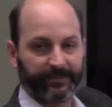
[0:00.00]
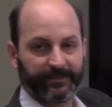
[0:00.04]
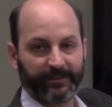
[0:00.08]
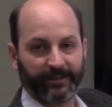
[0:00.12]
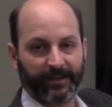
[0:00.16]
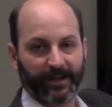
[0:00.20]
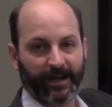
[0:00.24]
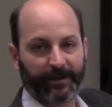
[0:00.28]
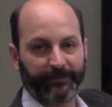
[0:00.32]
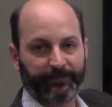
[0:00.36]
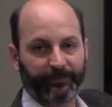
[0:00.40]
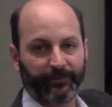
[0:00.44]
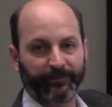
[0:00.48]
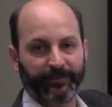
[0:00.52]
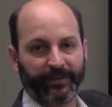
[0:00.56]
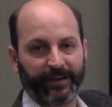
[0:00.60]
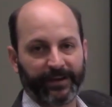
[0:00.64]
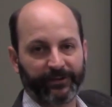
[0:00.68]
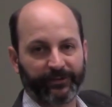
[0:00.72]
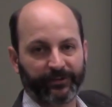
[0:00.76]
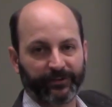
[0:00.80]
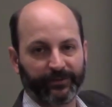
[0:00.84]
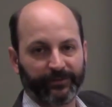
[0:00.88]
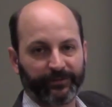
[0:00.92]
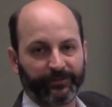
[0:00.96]

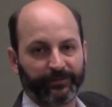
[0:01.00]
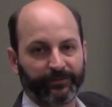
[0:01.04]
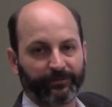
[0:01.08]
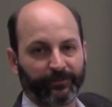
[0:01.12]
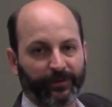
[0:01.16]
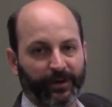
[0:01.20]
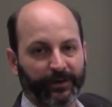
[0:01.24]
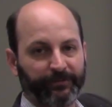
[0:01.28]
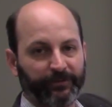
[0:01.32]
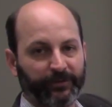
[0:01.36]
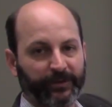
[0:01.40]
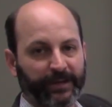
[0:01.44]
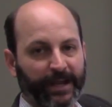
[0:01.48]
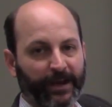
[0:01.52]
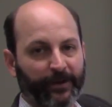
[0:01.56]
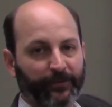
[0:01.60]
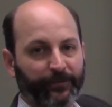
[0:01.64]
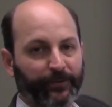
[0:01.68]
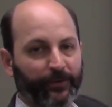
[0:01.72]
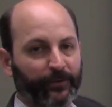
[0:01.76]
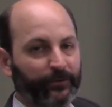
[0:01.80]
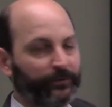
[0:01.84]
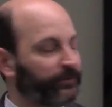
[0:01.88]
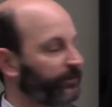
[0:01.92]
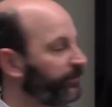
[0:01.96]
observations, right? If you count
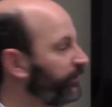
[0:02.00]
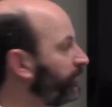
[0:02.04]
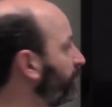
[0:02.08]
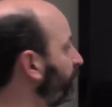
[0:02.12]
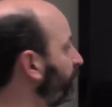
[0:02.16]
those, it's